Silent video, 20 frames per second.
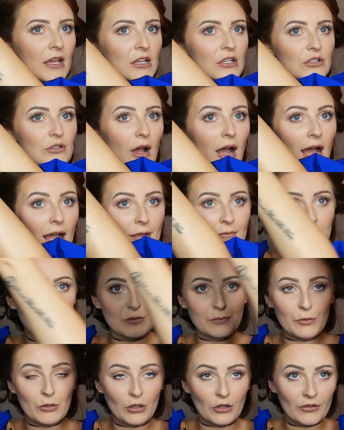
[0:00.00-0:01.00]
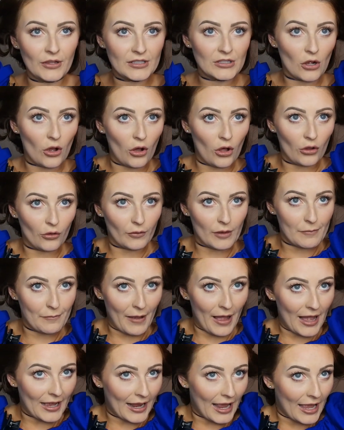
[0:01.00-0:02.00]
So I'm just pulling this all the way
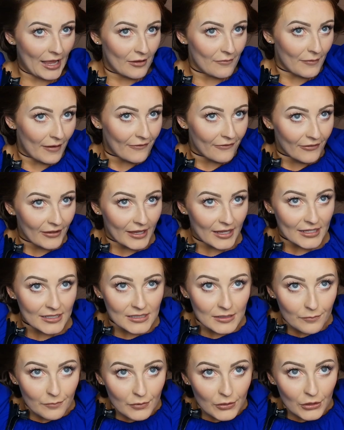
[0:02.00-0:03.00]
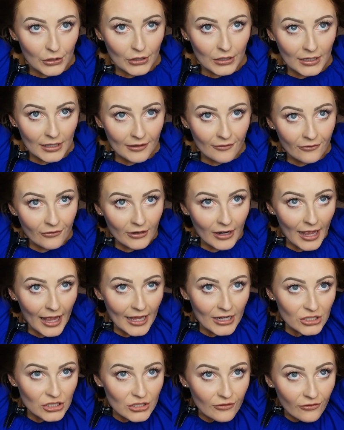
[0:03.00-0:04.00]
back out of my face purely for
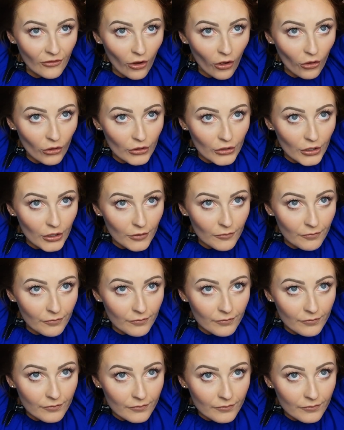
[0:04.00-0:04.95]
extra volume.